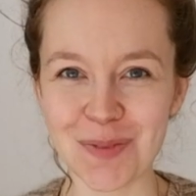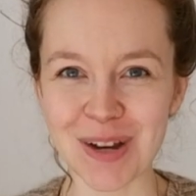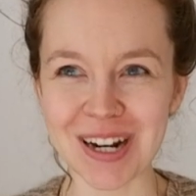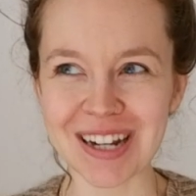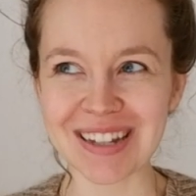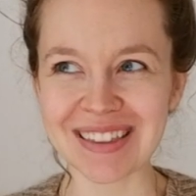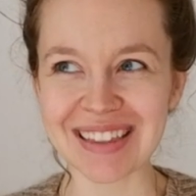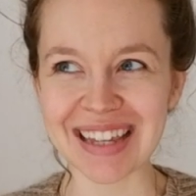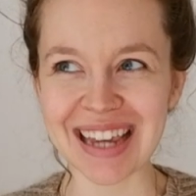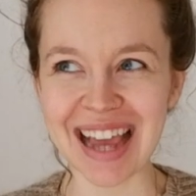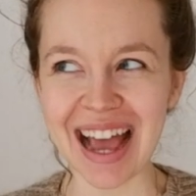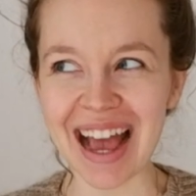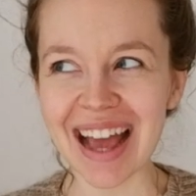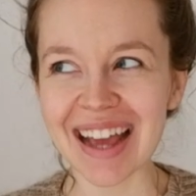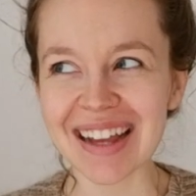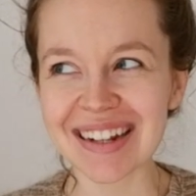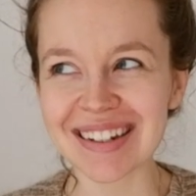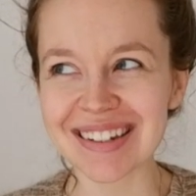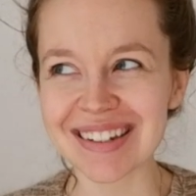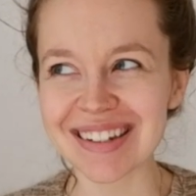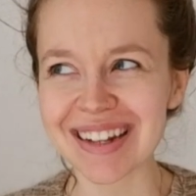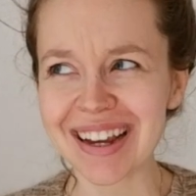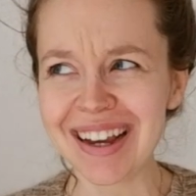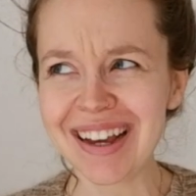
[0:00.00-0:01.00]
But in the
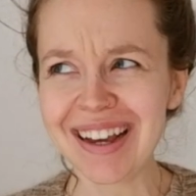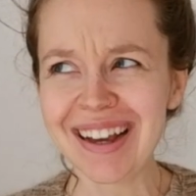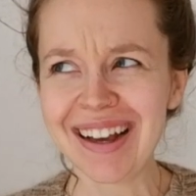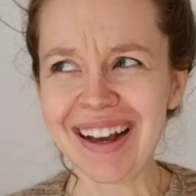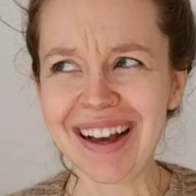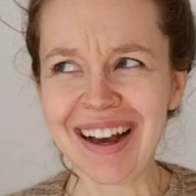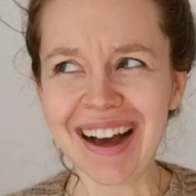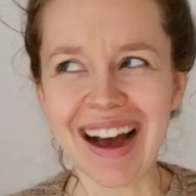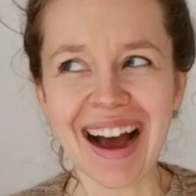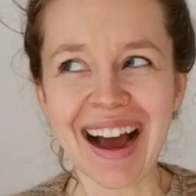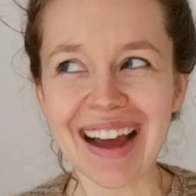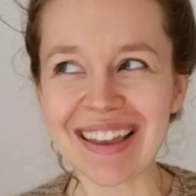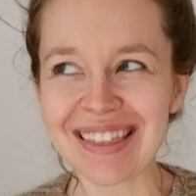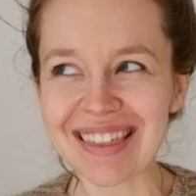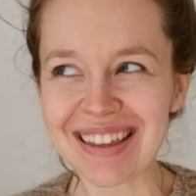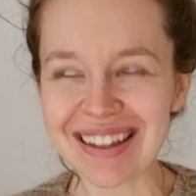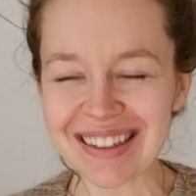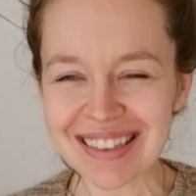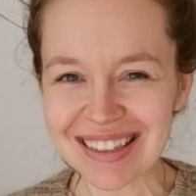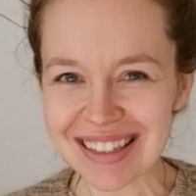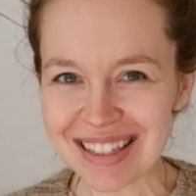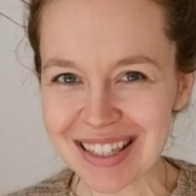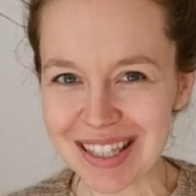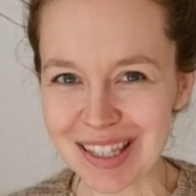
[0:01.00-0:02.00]
end, I
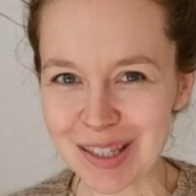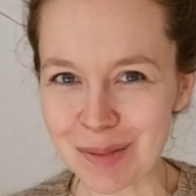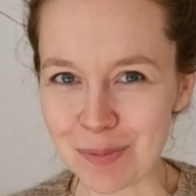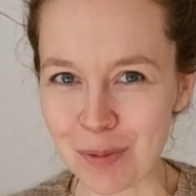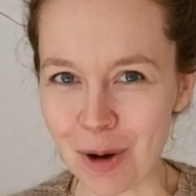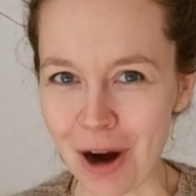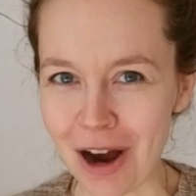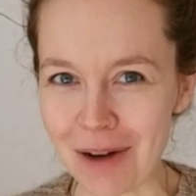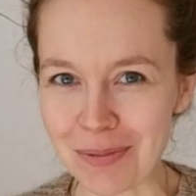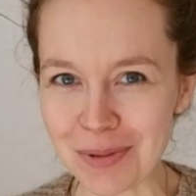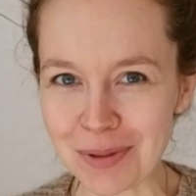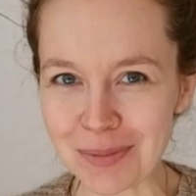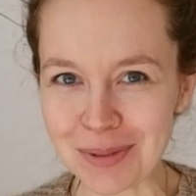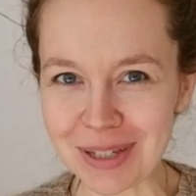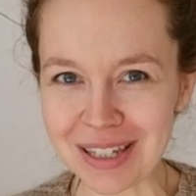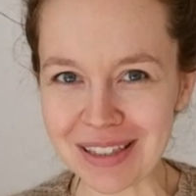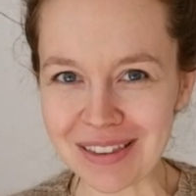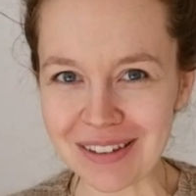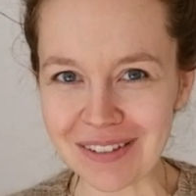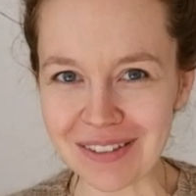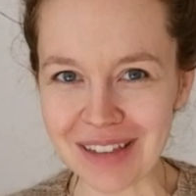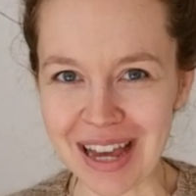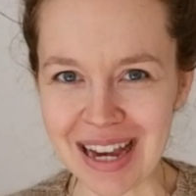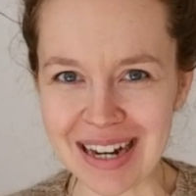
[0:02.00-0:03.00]
think this is probably
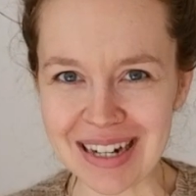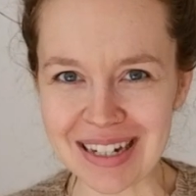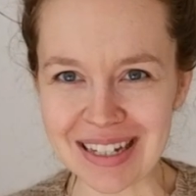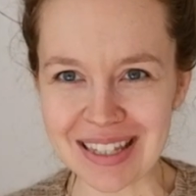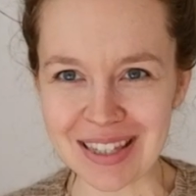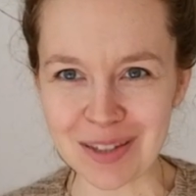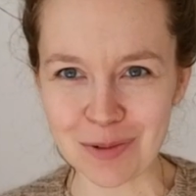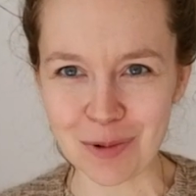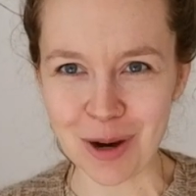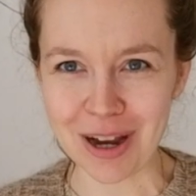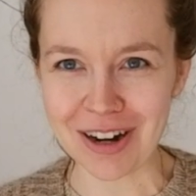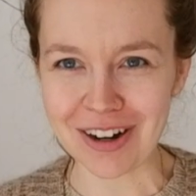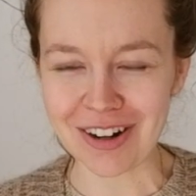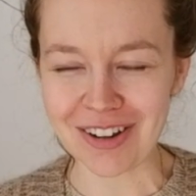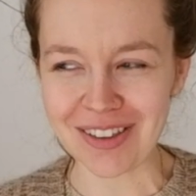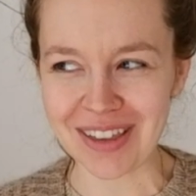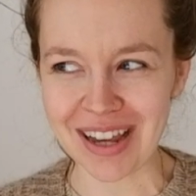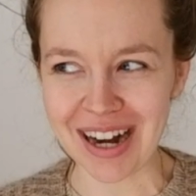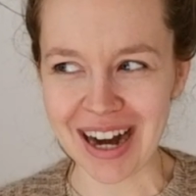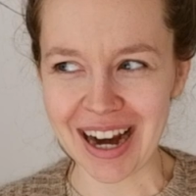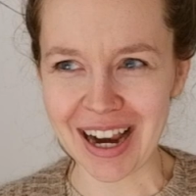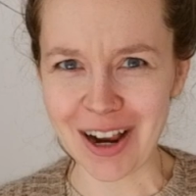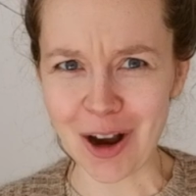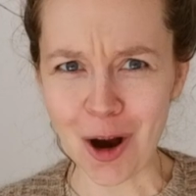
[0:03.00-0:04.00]
the lightest sweater
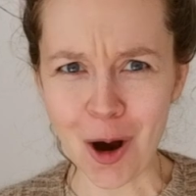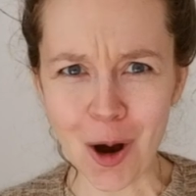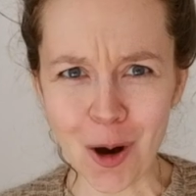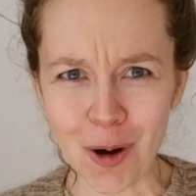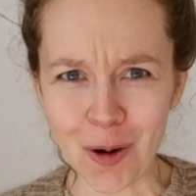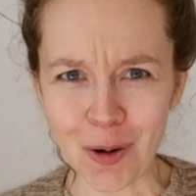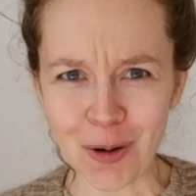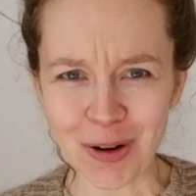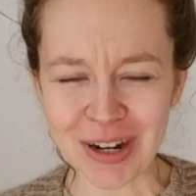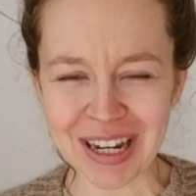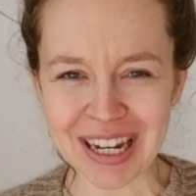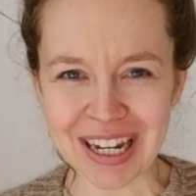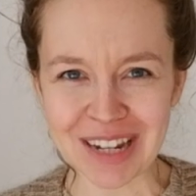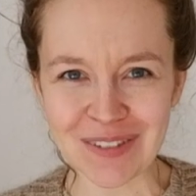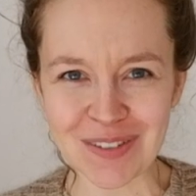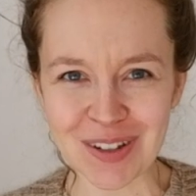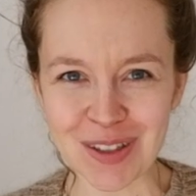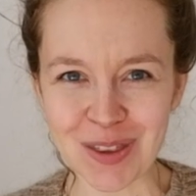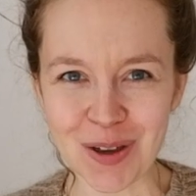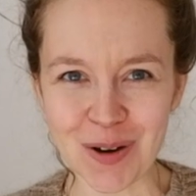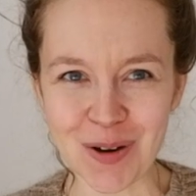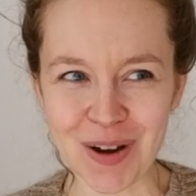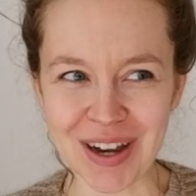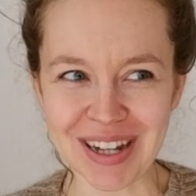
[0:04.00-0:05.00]
that I own,
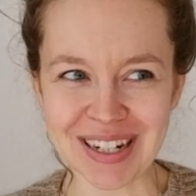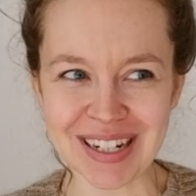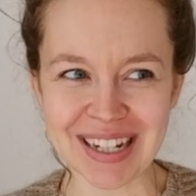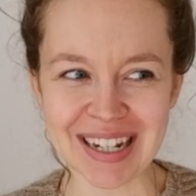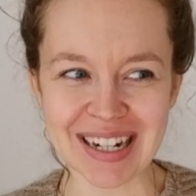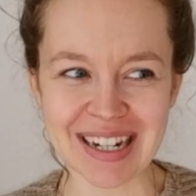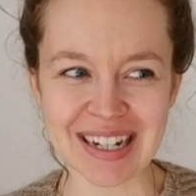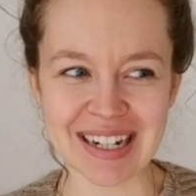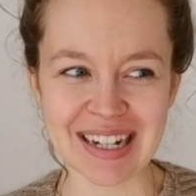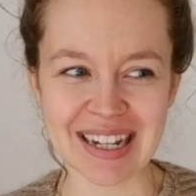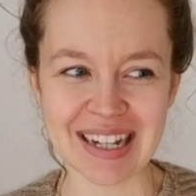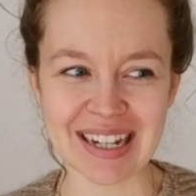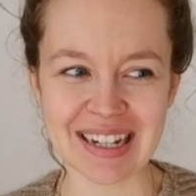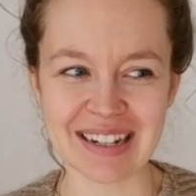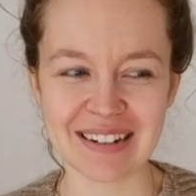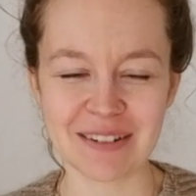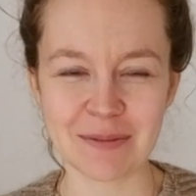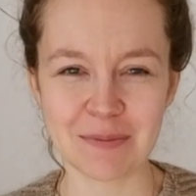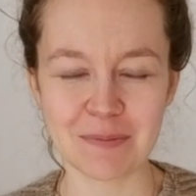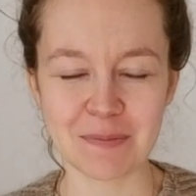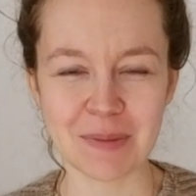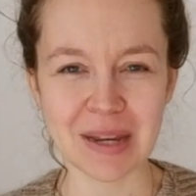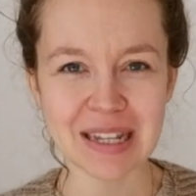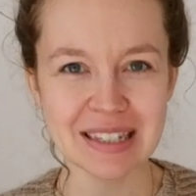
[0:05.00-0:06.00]
even though I knit it
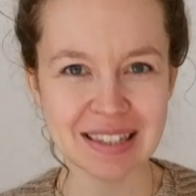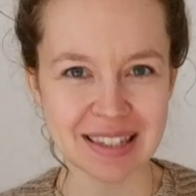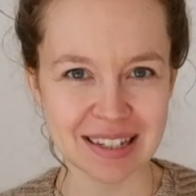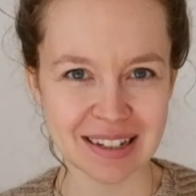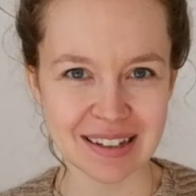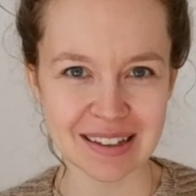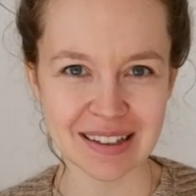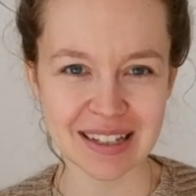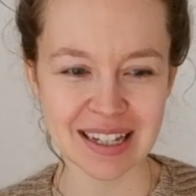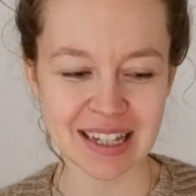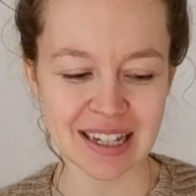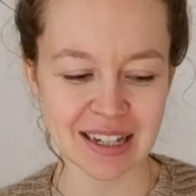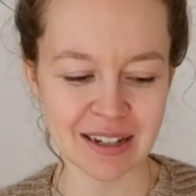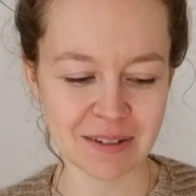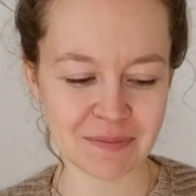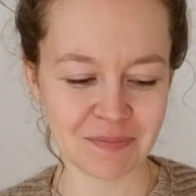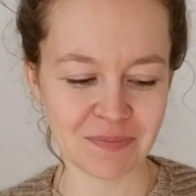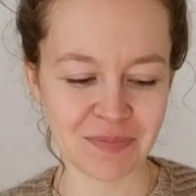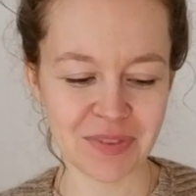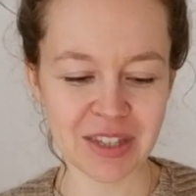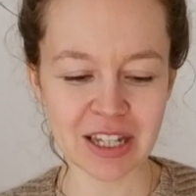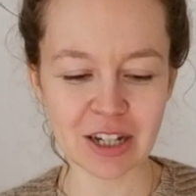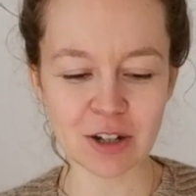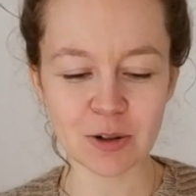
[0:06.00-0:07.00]
in
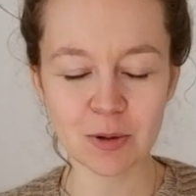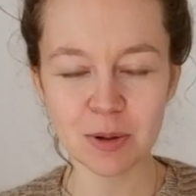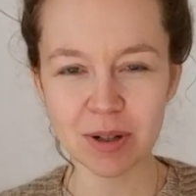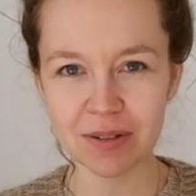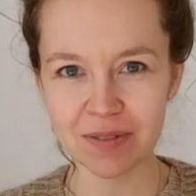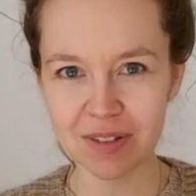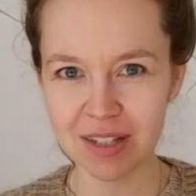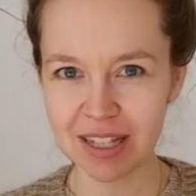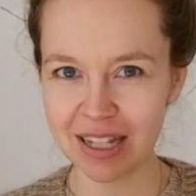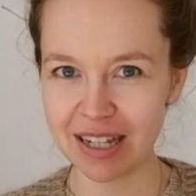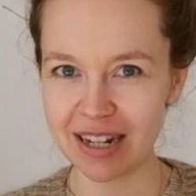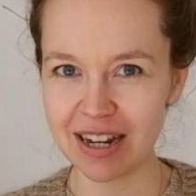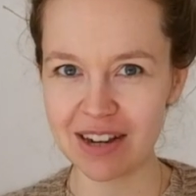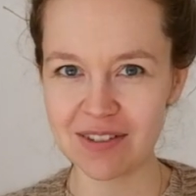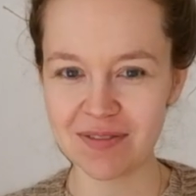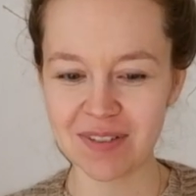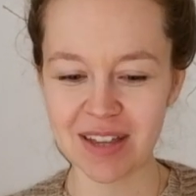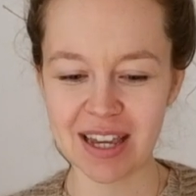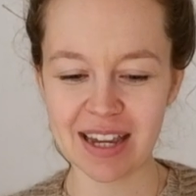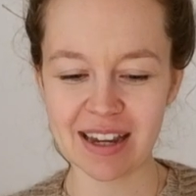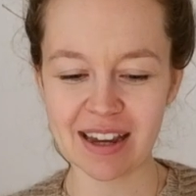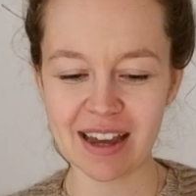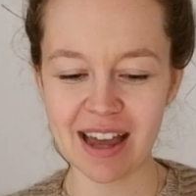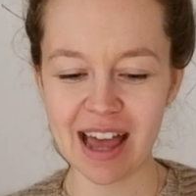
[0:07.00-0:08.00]
basically the equivalent of
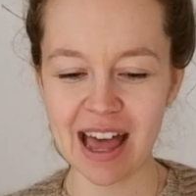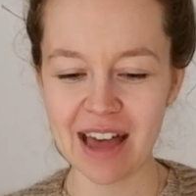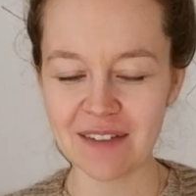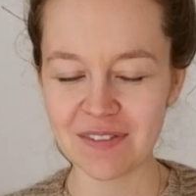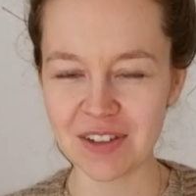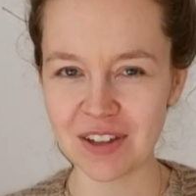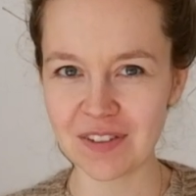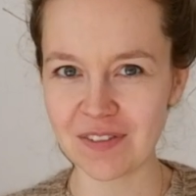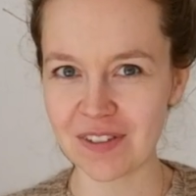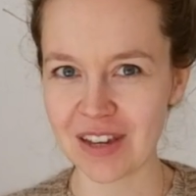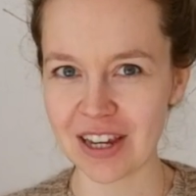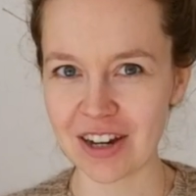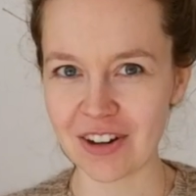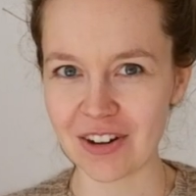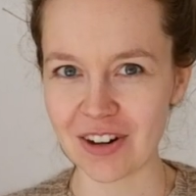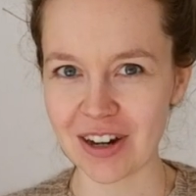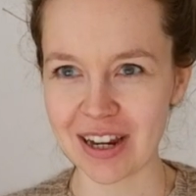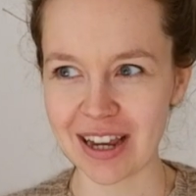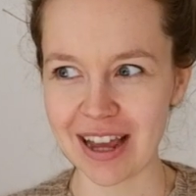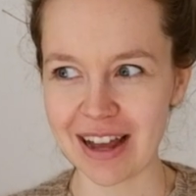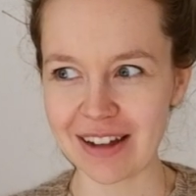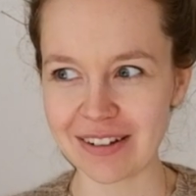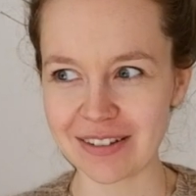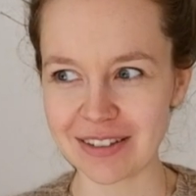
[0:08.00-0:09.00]
like a heavy
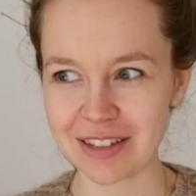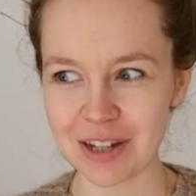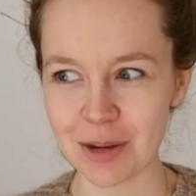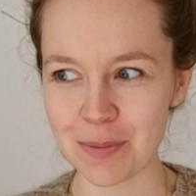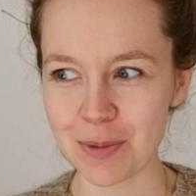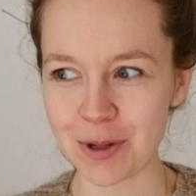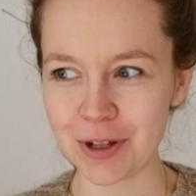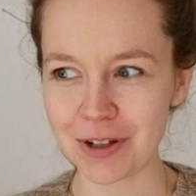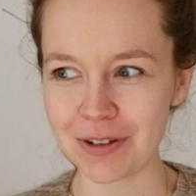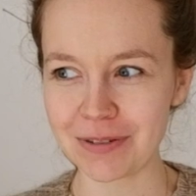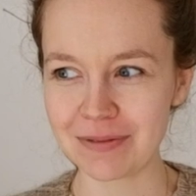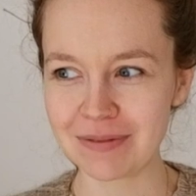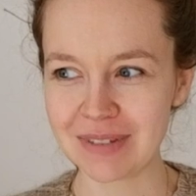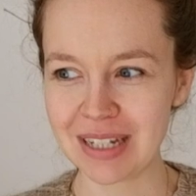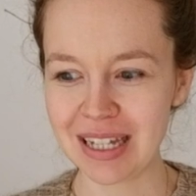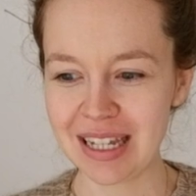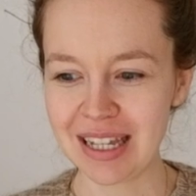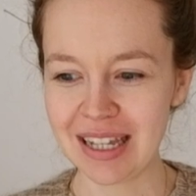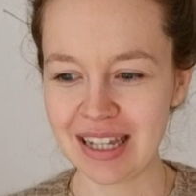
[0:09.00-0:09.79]
fingering held double.